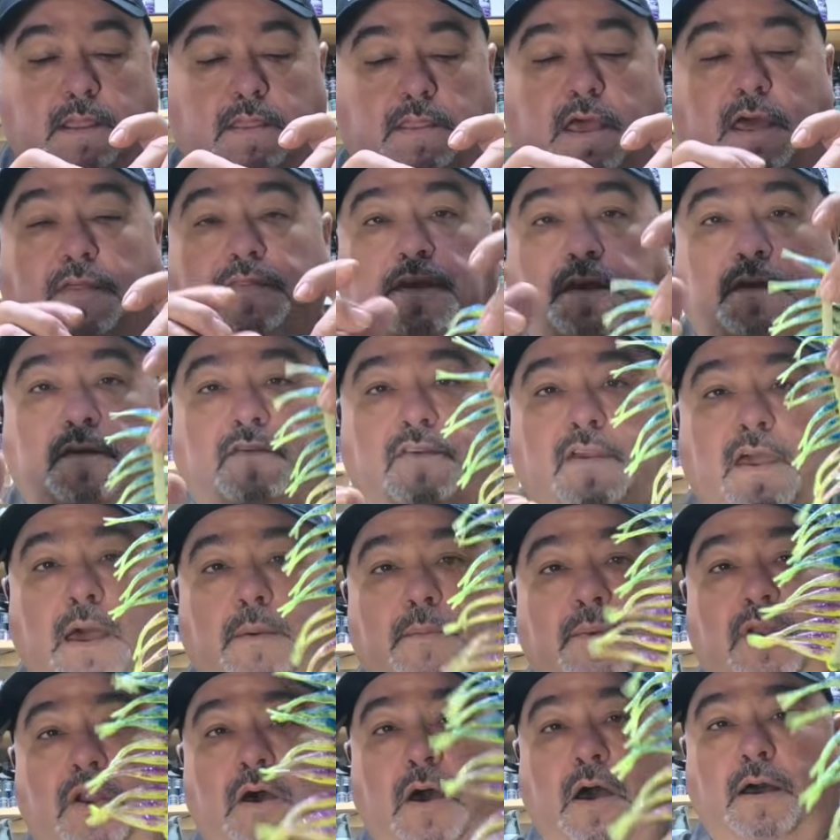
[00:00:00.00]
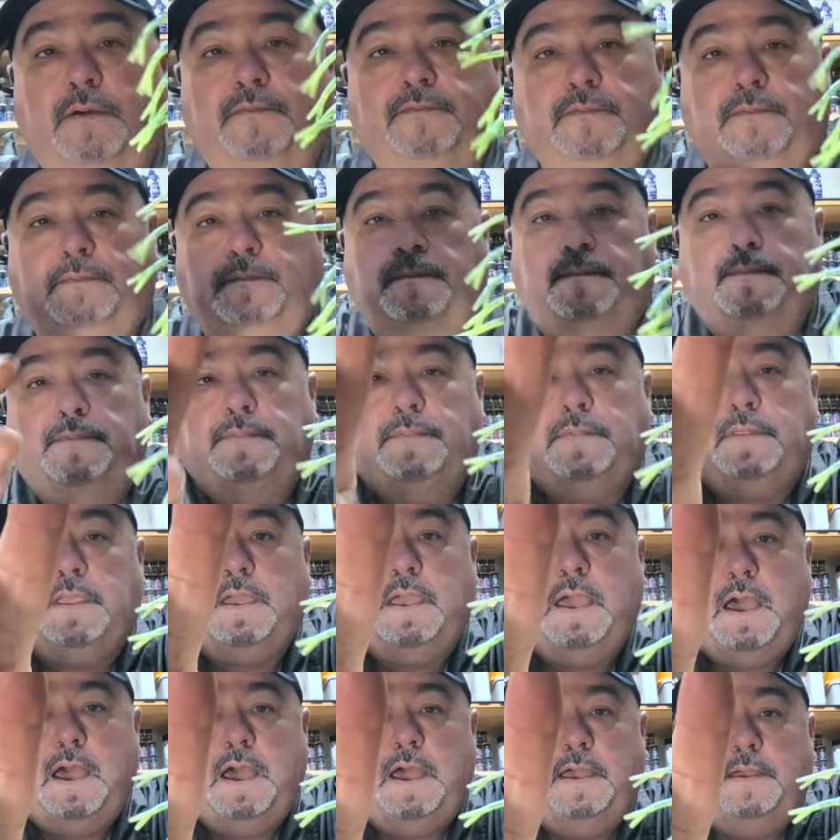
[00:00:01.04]
nothing's coming off,
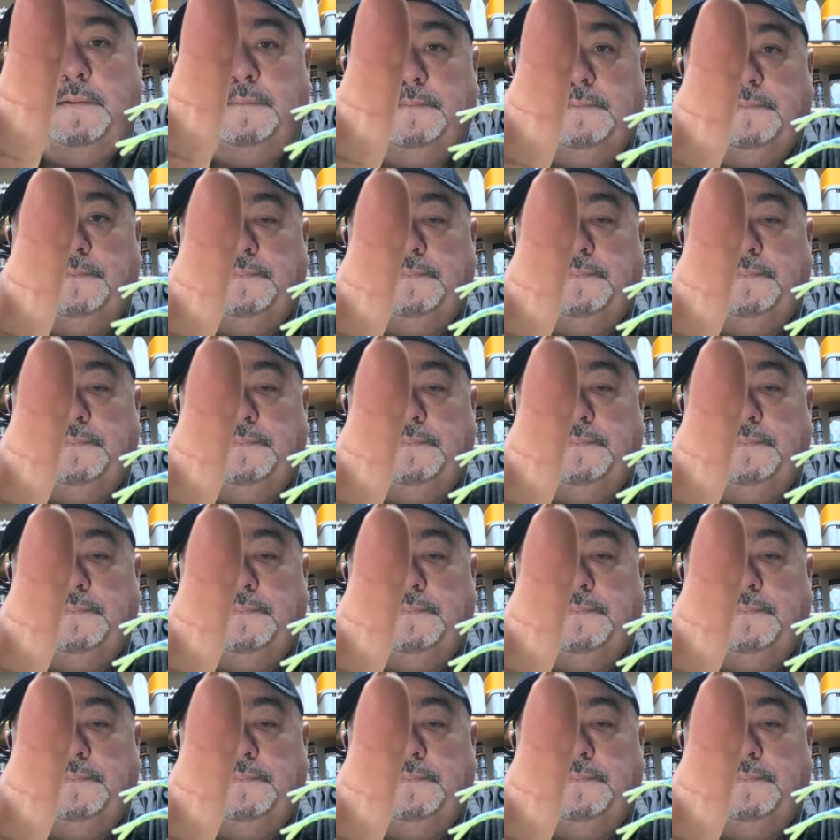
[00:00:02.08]
okay?